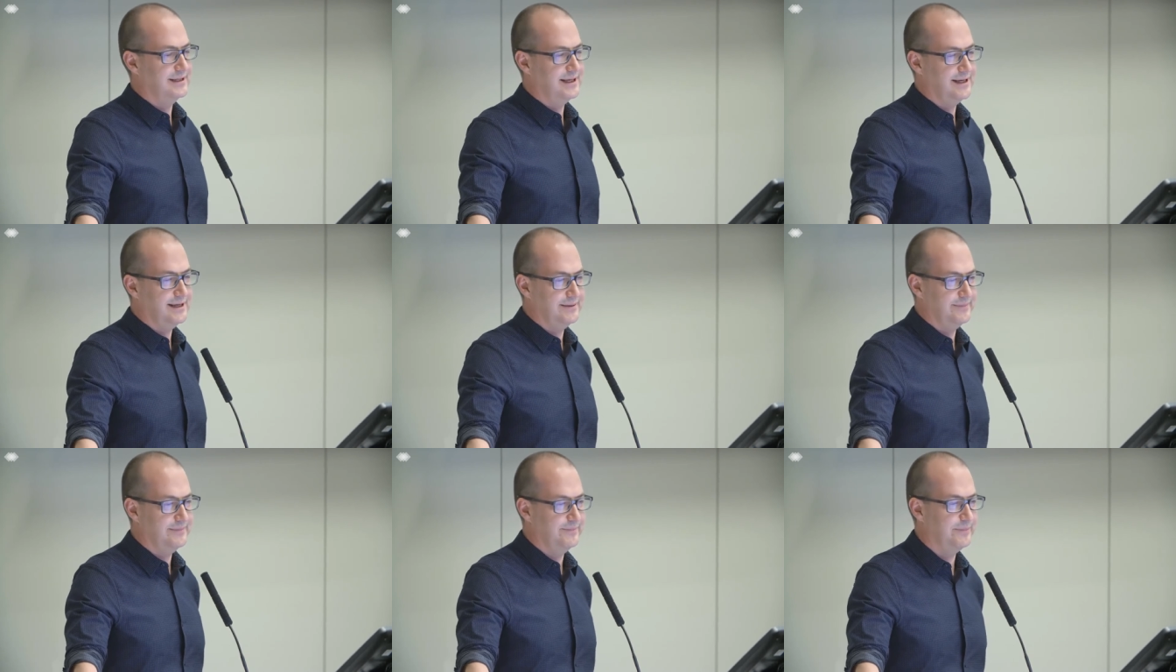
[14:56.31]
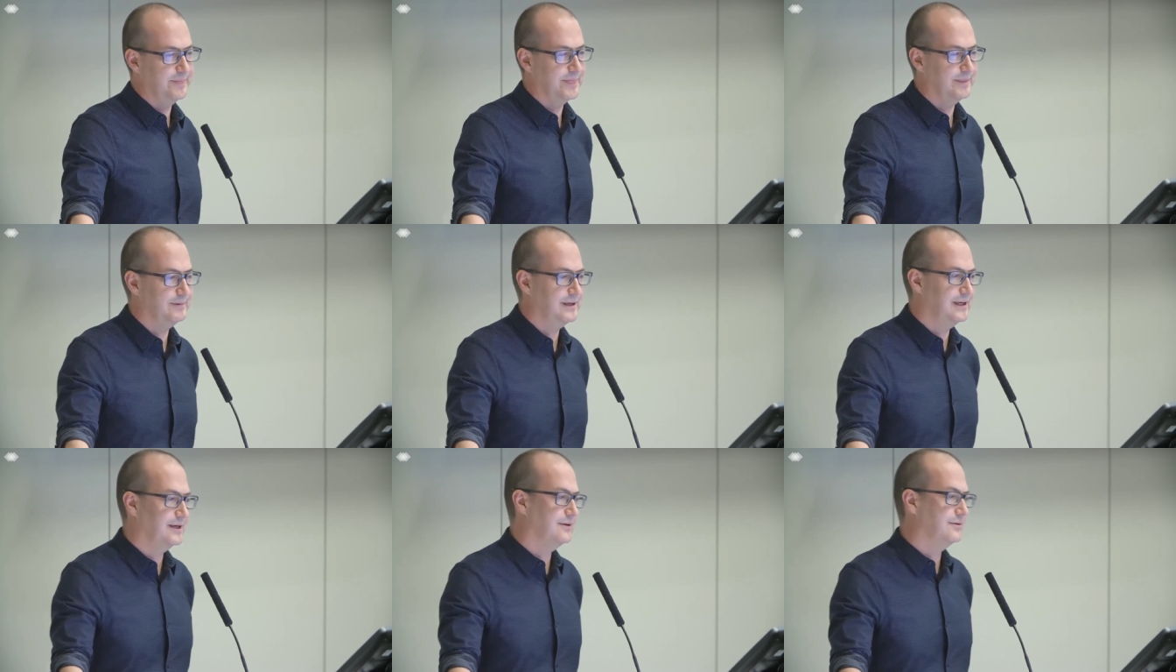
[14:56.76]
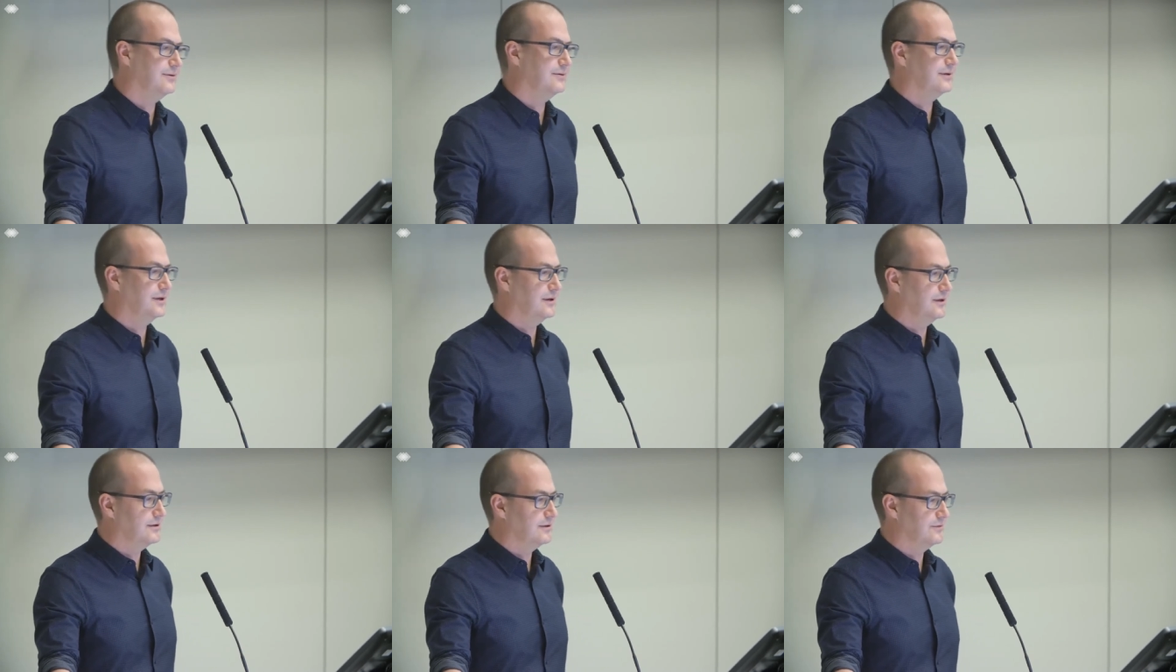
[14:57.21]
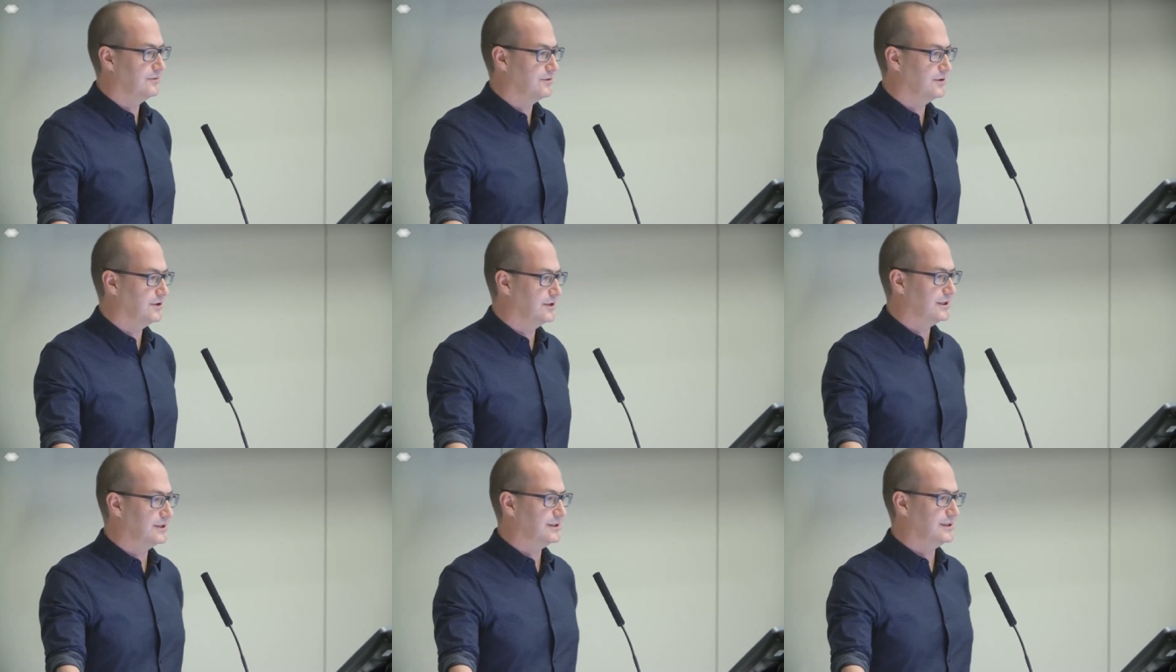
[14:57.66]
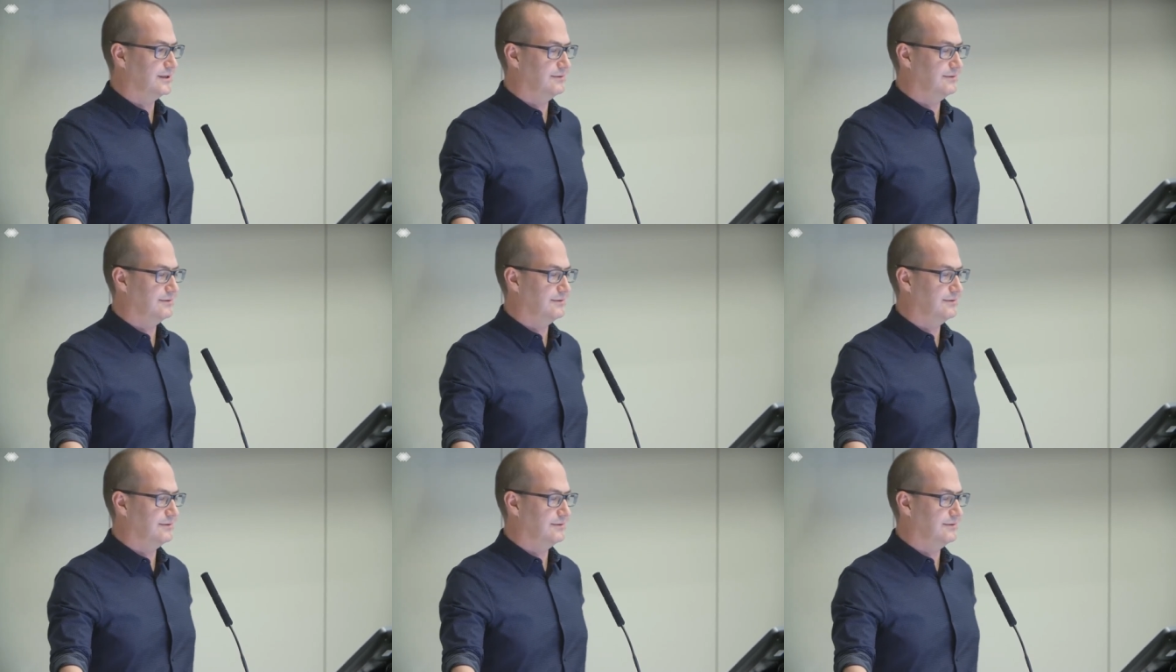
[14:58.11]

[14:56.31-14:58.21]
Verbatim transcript: um, we know a lot of crooks.